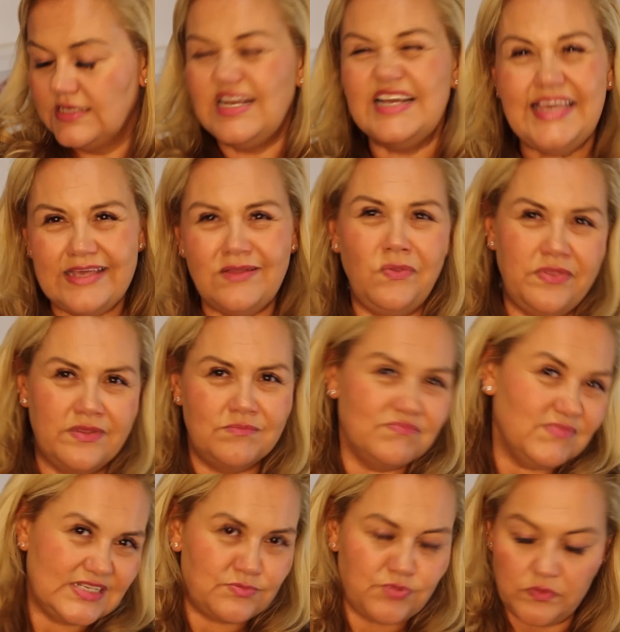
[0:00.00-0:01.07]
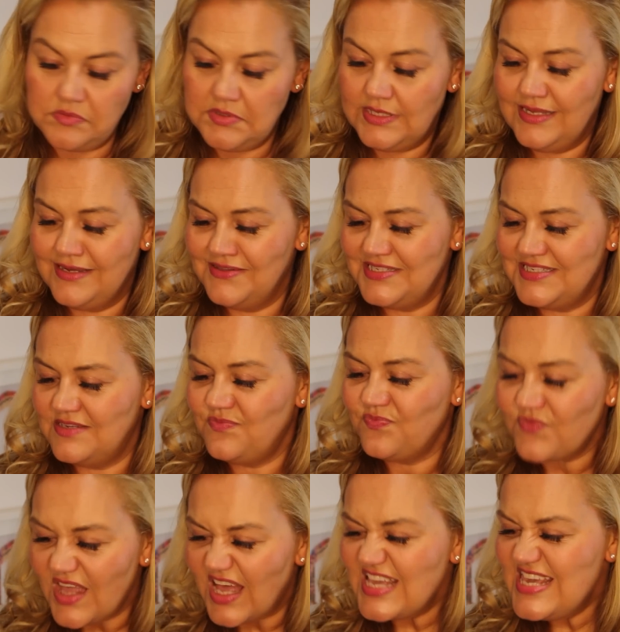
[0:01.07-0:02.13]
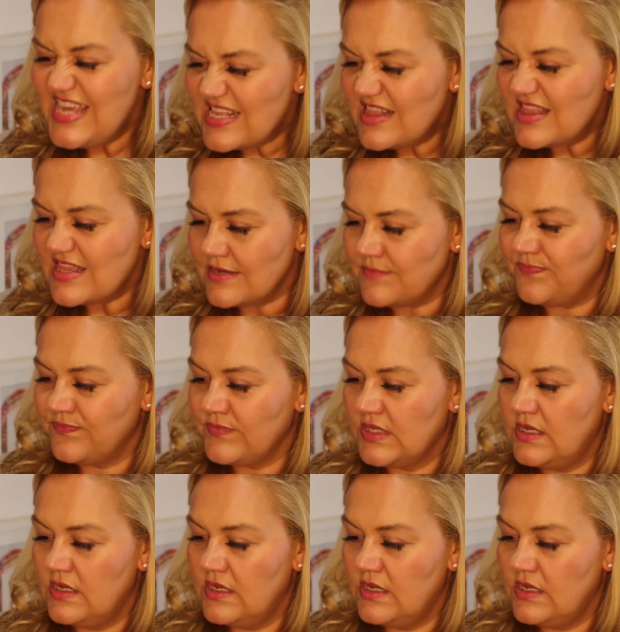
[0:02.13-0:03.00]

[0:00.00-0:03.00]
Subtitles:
I guilt them, is probably the answer. I guilt them.